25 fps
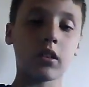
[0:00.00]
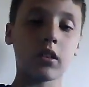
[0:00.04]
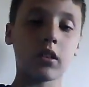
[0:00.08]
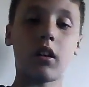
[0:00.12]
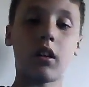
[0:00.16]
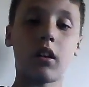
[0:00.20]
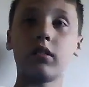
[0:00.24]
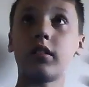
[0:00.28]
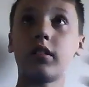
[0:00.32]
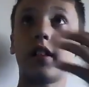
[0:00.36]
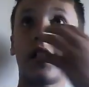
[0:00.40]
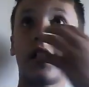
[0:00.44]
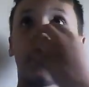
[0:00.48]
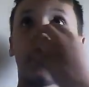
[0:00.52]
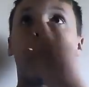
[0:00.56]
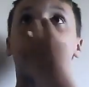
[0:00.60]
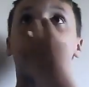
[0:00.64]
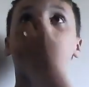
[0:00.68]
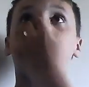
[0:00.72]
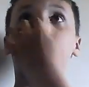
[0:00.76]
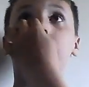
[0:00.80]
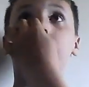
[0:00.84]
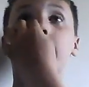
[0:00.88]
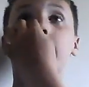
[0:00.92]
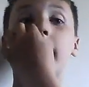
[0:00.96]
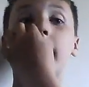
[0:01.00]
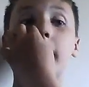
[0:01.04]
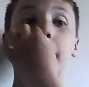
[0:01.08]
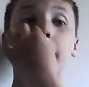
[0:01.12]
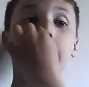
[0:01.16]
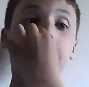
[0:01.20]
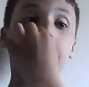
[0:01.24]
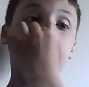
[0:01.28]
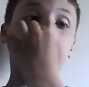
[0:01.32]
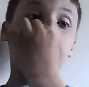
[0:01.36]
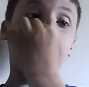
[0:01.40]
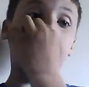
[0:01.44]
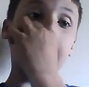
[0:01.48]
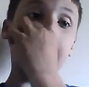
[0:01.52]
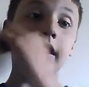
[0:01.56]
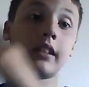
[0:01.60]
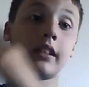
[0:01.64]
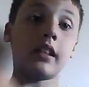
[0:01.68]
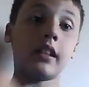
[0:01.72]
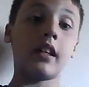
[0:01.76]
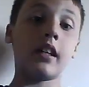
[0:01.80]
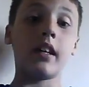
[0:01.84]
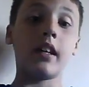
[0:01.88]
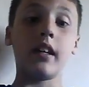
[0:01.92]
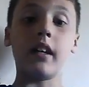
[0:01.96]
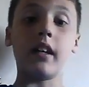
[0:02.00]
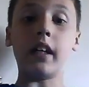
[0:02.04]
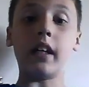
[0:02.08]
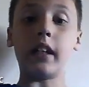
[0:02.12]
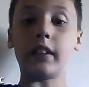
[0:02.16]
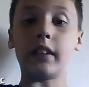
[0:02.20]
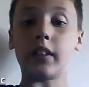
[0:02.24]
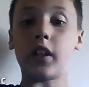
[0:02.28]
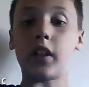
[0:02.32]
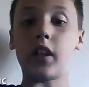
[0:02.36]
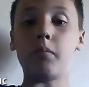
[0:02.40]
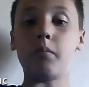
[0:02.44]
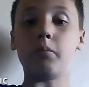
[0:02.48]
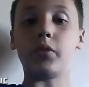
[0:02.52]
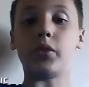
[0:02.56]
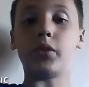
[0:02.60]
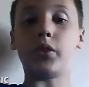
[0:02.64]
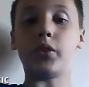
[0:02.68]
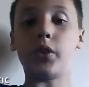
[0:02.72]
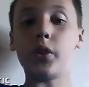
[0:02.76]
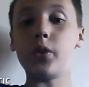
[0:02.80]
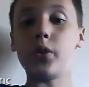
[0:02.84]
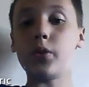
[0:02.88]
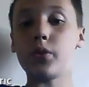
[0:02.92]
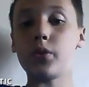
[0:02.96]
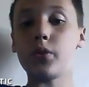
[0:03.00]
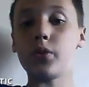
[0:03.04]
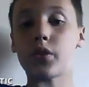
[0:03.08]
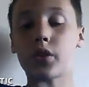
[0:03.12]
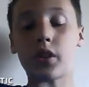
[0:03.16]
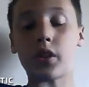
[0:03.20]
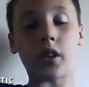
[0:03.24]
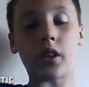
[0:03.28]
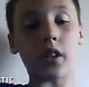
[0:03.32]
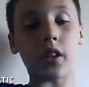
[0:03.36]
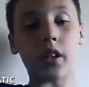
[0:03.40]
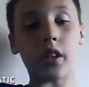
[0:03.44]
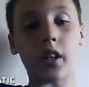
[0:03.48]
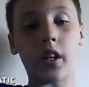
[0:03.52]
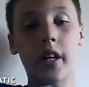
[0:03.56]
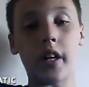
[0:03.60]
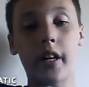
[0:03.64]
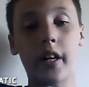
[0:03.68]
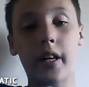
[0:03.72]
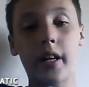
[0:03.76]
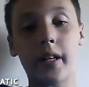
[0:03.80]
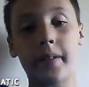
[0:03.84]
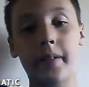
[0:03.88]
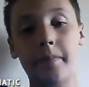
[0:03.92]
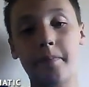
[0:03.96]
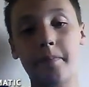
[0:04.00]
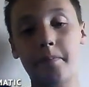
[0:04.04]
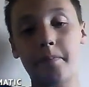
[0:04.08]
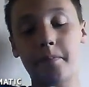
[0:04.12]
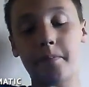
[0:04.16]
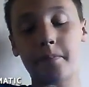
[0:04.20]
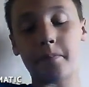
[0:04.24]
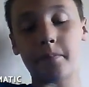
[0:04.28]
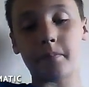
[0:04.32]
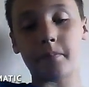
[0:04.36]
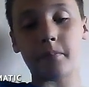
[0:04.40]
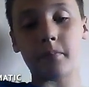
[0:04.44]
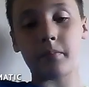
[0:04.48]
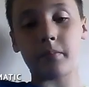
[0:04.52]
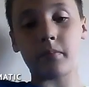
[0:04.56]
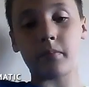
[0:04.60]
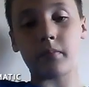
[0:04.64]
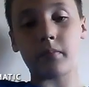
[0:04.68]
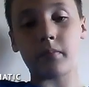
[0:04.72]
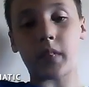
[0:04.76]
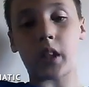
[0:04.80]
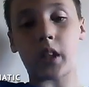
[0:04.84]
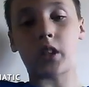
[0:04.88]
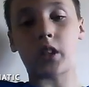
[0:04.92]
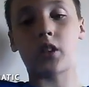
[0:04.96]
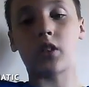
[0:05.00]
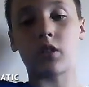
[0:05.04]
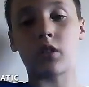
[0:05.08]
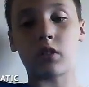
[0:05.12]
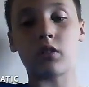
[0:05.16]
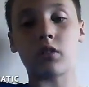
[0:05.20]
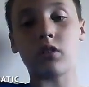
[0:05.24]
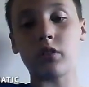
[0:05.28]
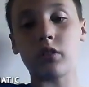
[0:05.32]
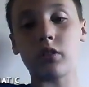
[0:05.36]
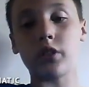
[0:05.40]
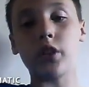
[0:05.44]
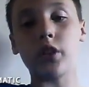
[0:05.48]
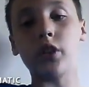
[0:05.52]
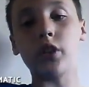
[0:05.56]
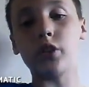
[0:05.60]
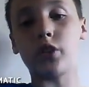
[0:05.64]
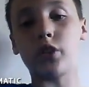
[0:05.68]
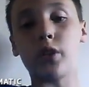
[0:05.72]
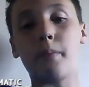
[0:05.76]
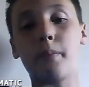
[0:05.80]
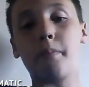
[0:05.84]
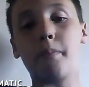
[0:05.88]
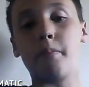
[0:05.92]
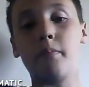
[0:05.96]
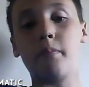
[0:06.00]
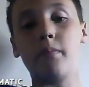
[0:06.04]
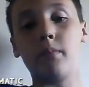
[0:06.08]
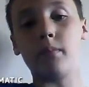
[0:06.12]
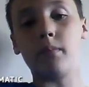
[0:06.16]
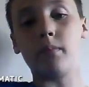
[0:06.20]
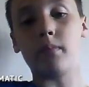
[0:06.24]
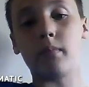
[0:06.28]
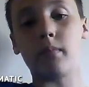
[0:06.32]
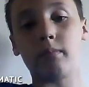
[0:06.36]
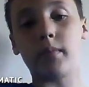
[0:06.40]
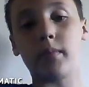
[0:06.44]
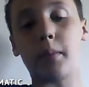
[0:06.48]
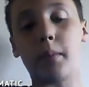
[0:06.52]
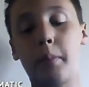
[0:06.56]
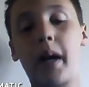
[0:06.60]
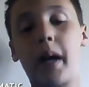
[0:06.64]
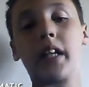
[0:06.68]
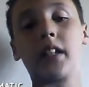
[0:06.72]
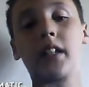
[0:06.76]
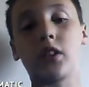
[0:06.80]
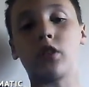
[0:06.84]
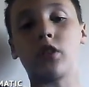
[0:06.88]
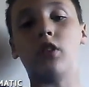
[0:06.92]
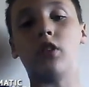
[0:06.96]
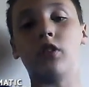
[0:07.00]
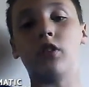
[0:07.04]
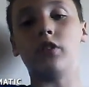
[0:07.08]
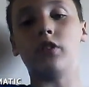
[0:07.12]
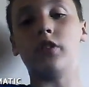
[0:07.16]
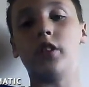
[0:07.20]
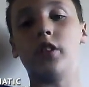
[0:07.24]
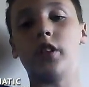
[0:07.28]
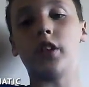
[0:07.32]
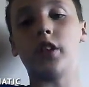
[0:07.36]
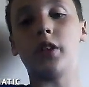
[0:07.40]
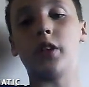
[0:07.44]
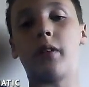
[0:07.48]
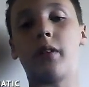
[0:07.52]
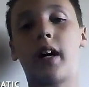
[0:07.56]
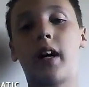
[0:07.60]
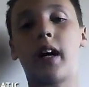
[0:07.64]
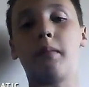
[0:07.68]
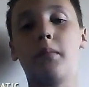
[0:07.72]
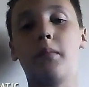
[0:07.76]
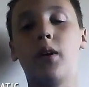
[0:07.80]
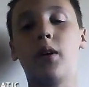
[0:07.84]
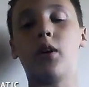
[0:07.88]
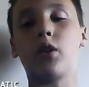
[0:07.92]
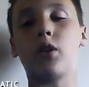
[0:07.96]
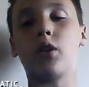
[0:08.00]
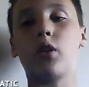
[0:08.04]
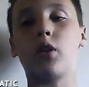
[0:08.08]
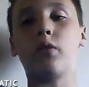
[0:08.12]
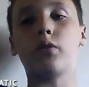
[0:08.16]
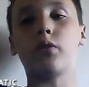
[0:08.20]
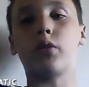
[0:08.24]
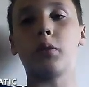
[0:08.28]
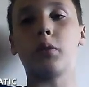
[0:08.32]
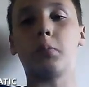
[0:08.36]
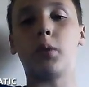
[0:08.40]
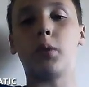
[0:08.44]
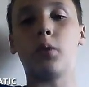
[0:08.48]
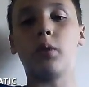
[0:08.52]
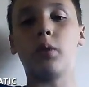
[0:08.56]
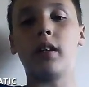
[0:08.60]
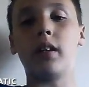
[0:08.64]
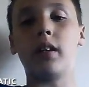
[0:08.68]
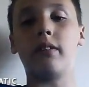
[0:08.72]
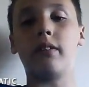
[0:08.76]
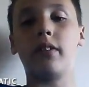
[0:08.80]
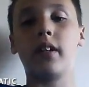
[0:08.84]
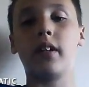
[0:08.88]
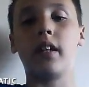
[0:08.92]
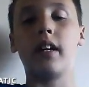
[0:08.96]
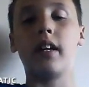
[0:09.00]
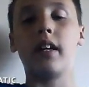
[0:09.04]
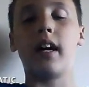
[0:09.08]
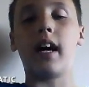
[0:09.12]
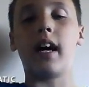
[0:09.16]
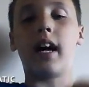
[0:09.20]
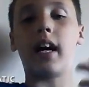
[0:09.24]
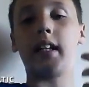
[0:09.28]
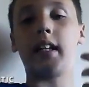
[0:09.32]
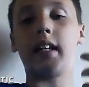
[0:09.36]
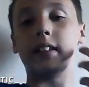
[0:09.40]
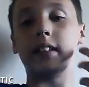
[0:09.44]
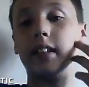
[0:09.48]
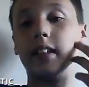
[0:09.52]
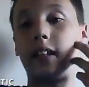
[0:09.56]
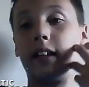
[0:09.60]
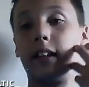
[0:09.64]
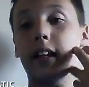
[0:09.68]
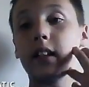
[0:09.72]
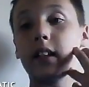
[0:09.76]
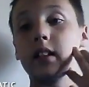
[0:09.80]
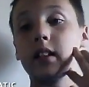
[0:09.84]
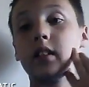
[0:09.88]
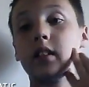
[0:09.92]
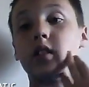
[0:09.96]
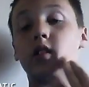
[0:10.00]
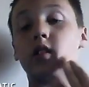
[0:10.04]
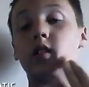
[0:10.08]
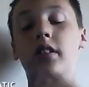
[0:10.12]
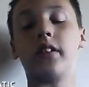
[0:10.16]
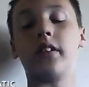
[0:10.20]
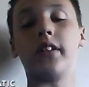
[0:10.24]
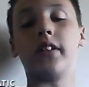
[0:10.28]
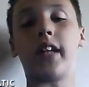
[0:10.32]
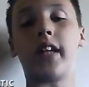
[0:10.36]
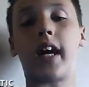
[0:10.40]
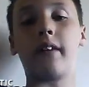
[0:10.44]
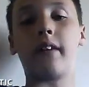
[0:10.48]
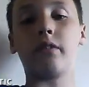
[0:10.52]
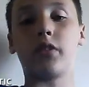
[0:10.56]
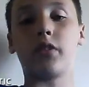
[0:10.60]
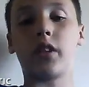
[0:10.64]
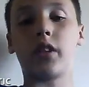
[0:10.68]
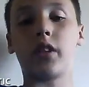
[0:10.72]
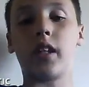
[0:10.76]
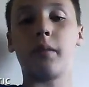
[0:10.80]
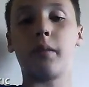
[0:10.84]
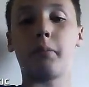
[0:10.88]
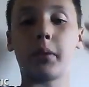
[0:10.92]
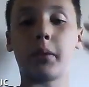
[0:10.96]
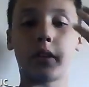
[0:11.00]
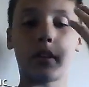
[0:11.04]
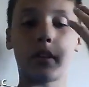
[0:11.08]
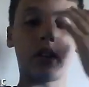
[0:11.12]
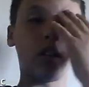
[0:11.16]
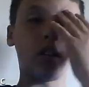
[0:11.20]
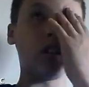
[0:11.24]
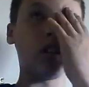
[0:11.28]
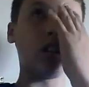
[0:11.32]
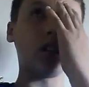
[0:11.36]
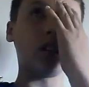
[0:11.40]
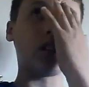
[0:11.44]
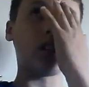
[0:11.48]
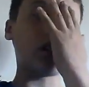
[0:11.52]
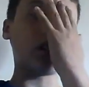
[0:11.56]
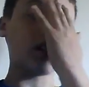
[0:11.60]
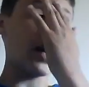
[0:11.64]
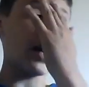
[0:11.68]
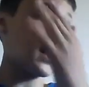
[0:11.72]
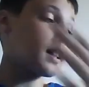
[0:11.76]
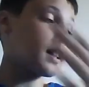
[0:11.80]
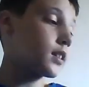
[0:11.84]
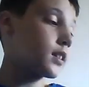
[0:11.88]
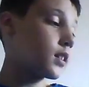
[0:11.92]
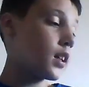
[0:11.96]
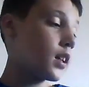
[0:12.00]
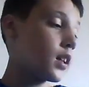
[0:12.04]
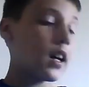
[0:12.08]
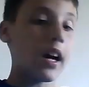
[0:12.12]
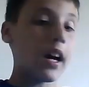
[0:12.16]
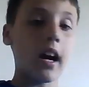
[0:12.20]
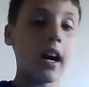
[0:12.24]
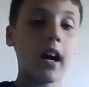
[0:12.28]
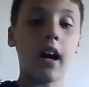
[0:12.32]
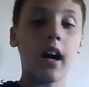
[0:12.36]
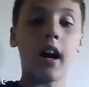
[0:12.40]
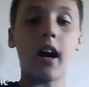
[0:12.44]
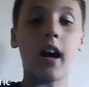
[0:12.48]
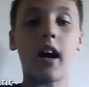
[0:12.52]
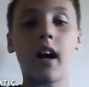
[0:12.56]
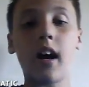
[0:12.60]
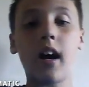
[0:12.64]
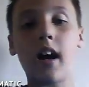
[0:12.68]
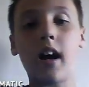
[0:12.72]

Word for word: So the ninth tip, guys, is um, use um, use your, your best gun that you are more comfortable with. And yeah, that is the ninth tip. The class, uh,